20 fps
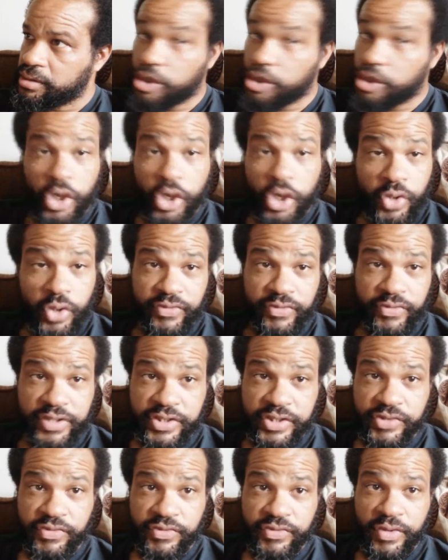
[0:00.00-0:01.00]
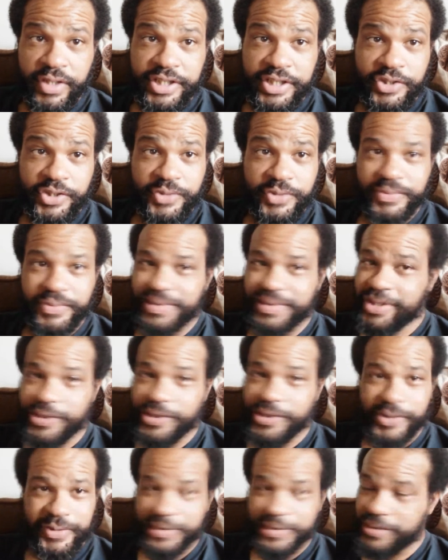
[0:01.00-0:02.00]
Cotto versus Floyd two.
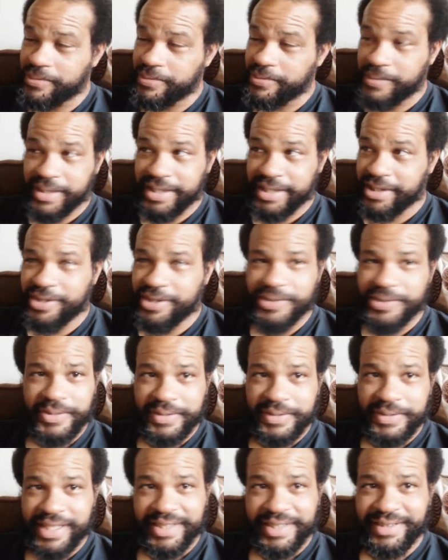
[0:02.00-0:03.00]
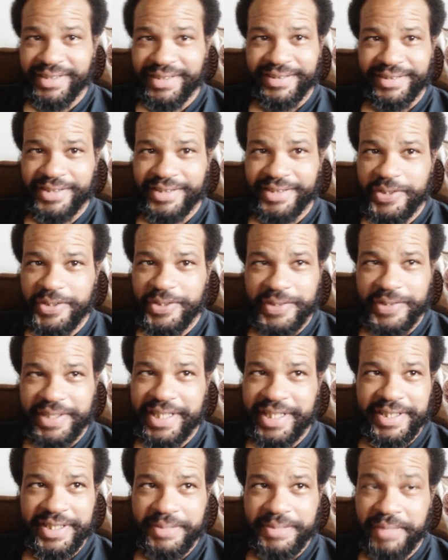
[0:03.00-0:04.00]
Cotto don't want it. Cotto not. Cotto
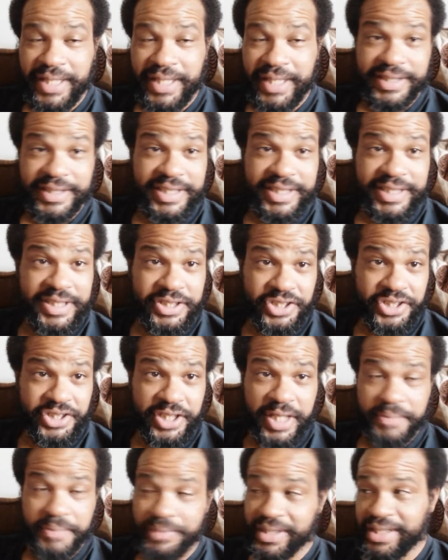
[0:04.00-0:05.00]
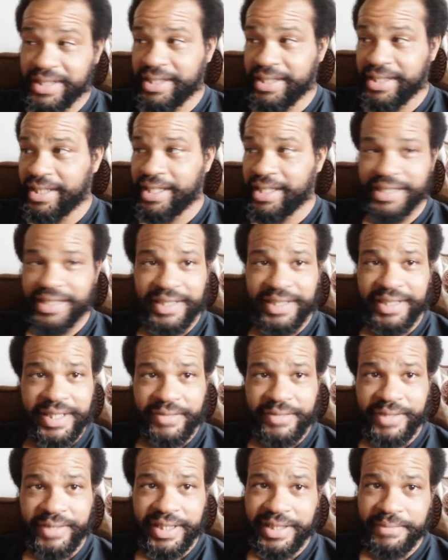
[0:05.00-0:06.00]
not in the boxing. He in shape, but he he
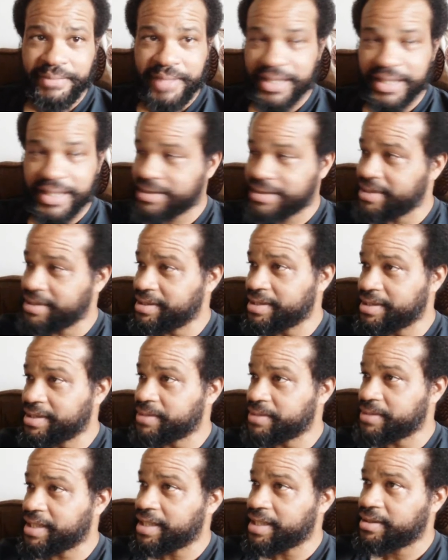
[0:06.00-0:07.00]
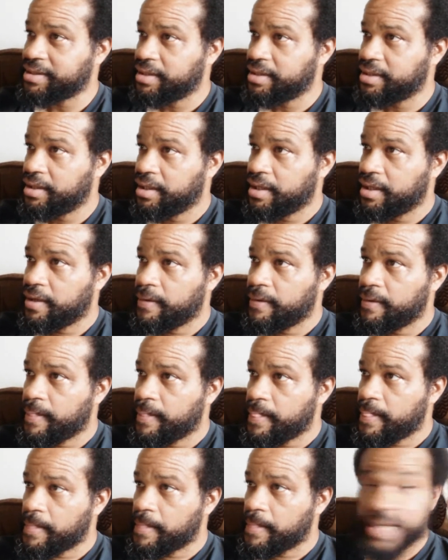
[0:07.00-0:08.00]
not really in boxing. He done with that.
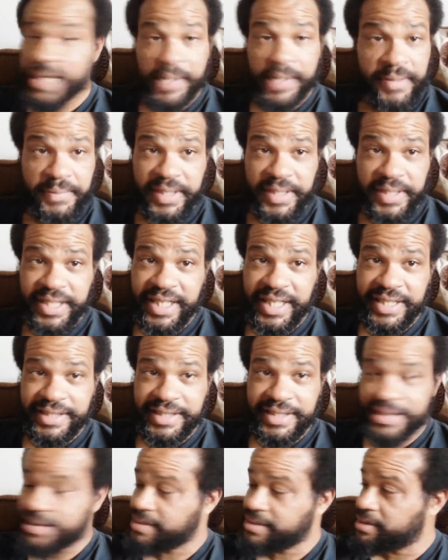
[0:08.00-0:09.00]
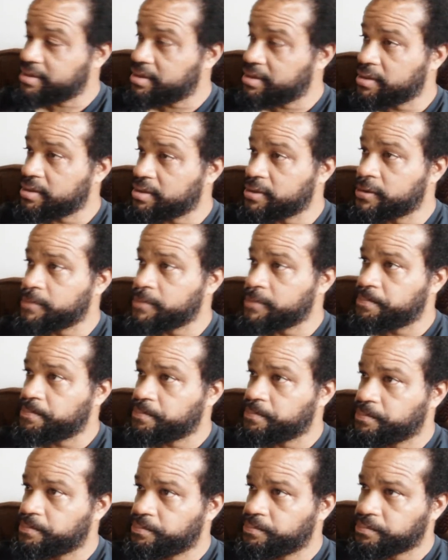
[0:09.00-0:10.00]
But that would be nice. Um,
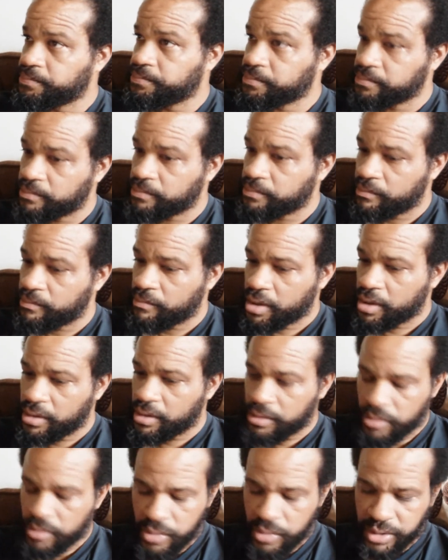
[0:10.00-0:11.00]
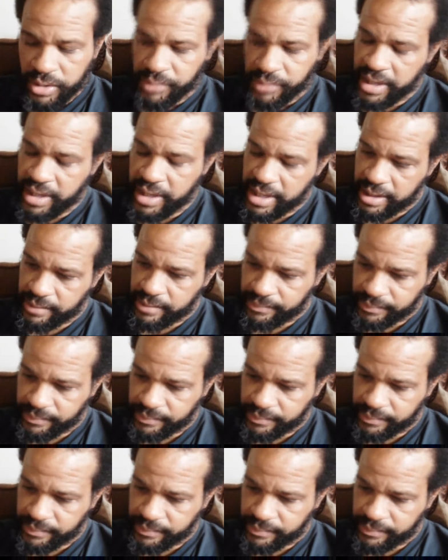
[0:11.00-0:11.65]
who else we got?